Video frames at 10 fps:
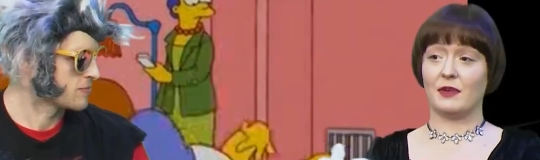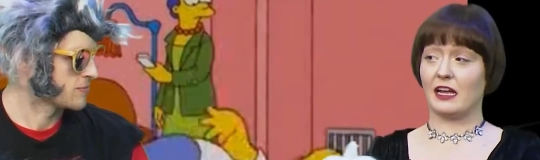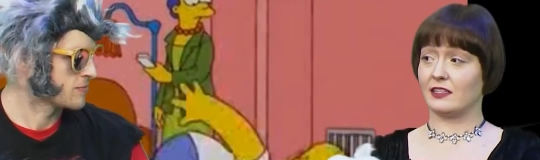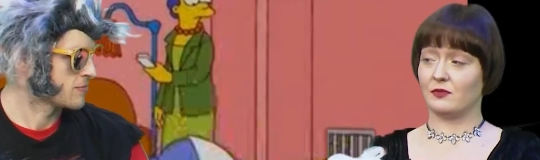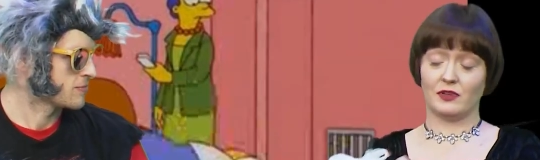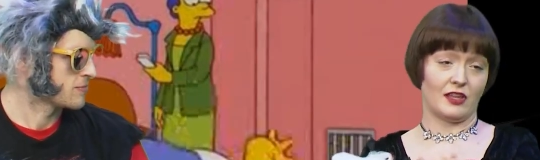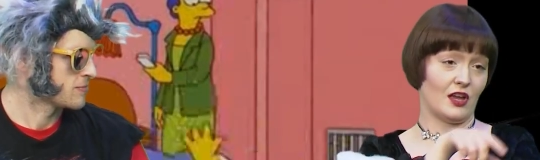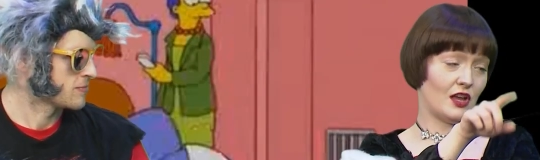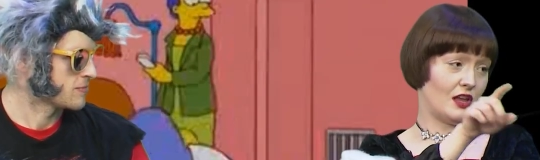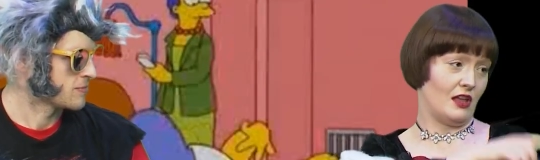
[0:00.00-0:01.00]
Speaker 1: Max with
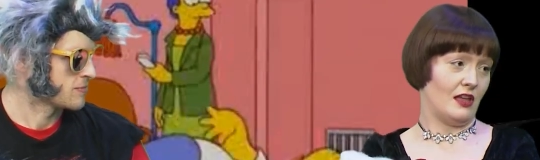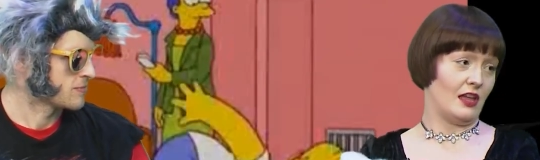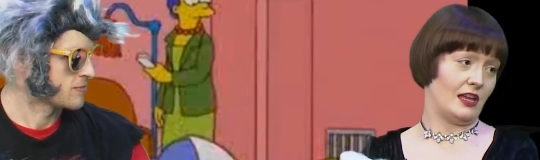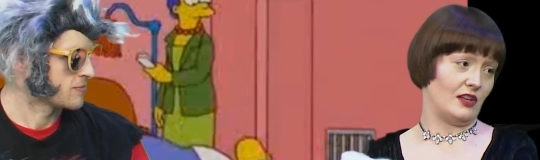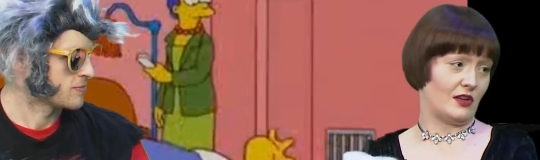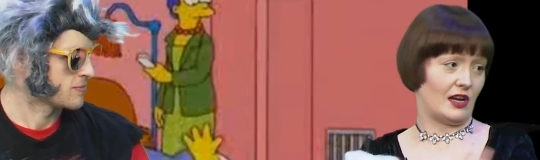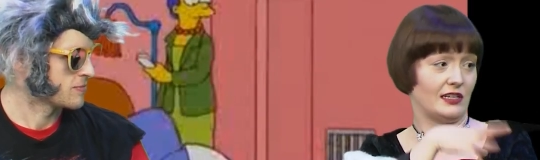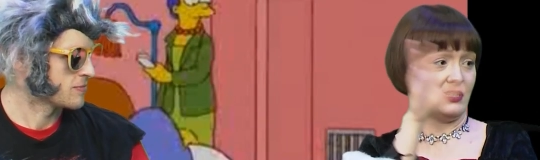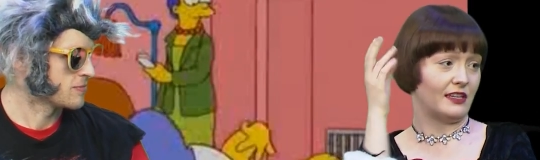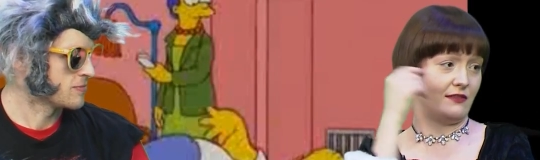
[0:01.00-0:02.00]
her and you
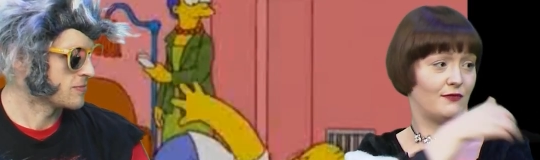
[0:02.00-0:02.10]
guys can